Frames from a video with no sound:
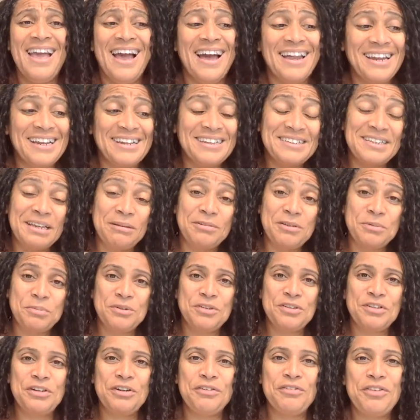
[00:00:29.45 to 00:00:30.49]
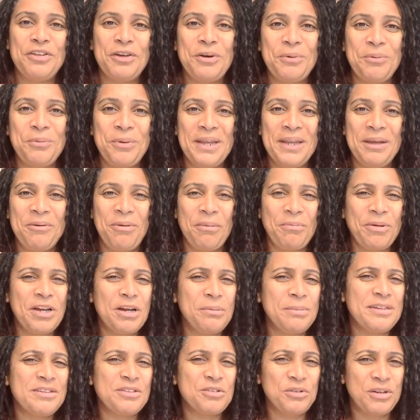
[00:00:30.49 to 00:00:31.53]
acceptable stuff that we, when we
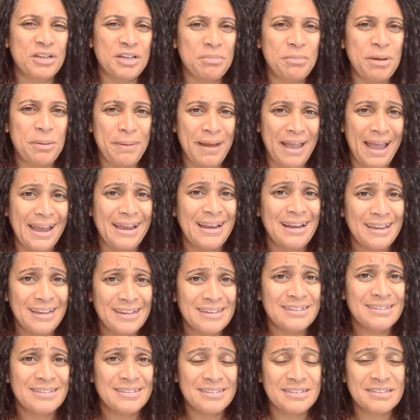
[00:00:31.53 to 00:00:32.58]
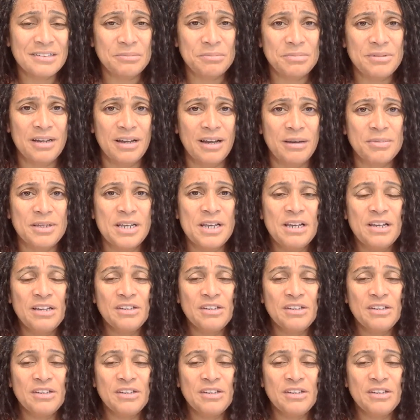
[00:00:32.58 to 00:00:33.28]
come into school, it can be a bit alien sometimes.